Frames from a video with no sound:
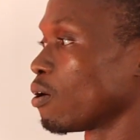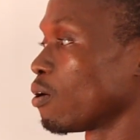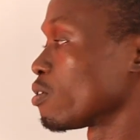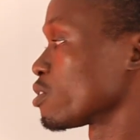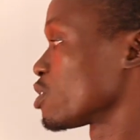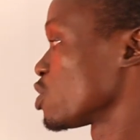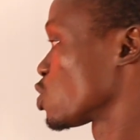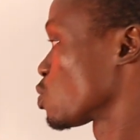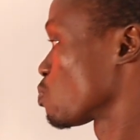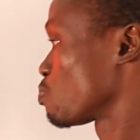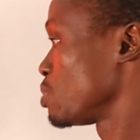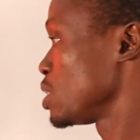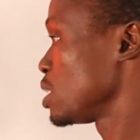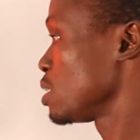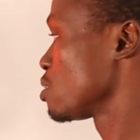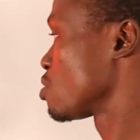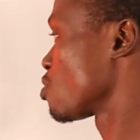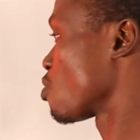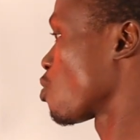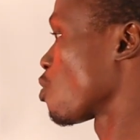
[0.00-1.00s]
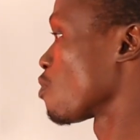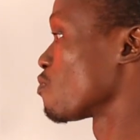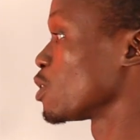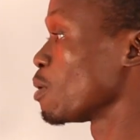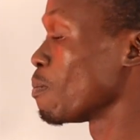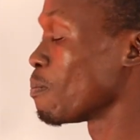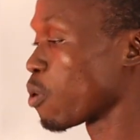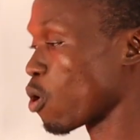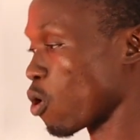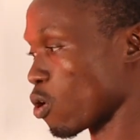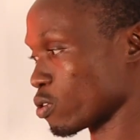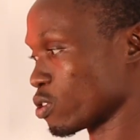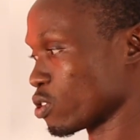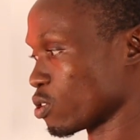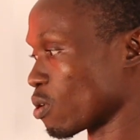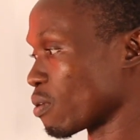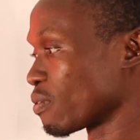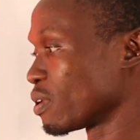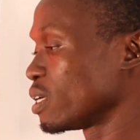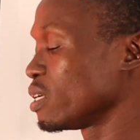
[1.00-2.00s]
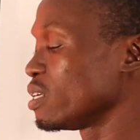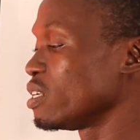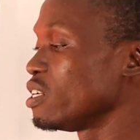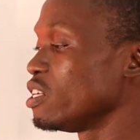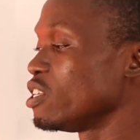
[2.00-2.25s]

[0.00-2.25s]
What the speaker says: or the speed of the bus, sorry,